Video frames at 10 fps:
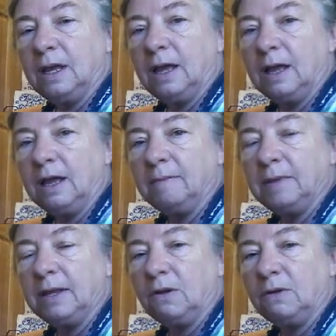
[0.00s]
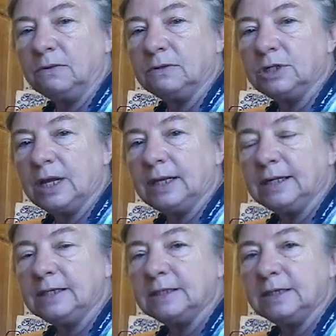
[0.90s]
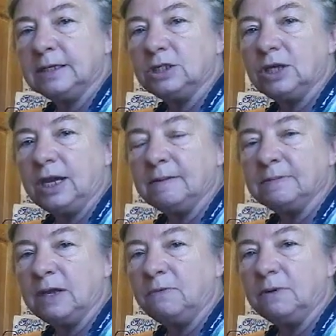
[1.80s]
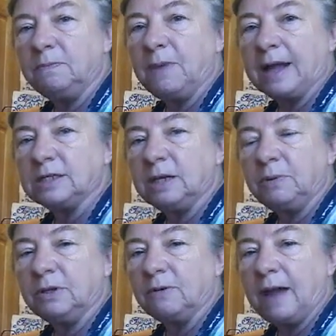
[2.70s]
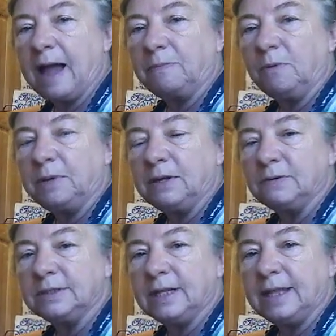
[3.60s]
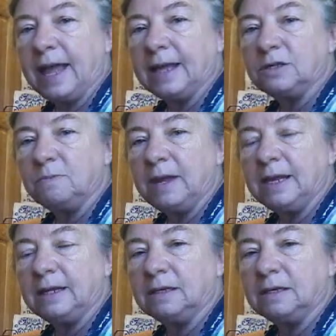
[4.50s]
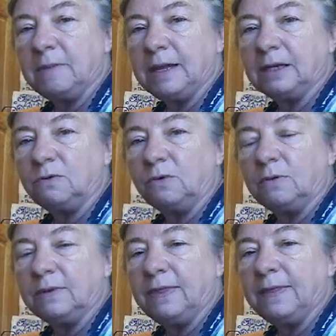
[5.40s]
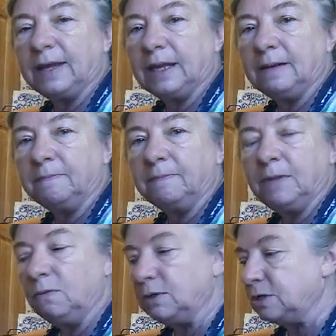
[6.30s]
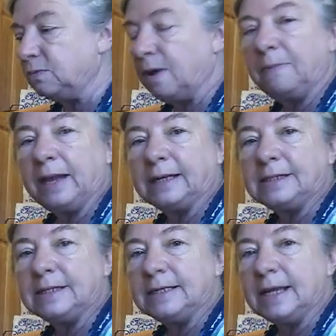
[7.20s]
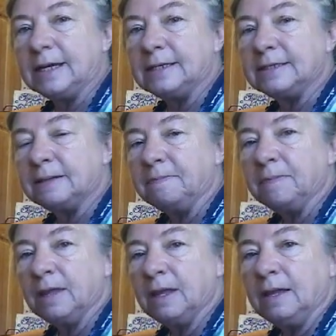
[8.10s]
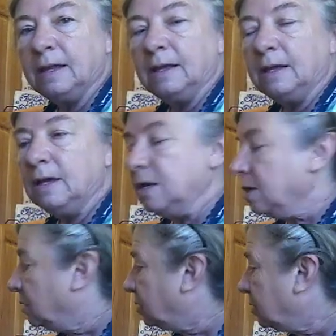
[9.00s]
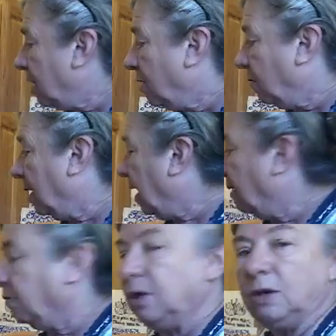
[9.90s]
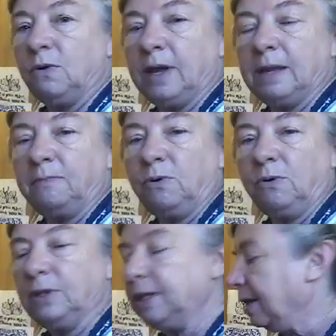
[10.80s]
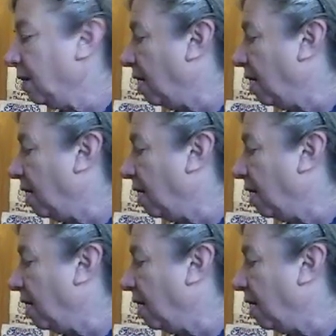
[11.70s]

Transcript: in all their jellies and jams, they would actually put their apple peels in that to make it to where it would thicken, which is what pectin does. So we're going to go ahead and pull the lid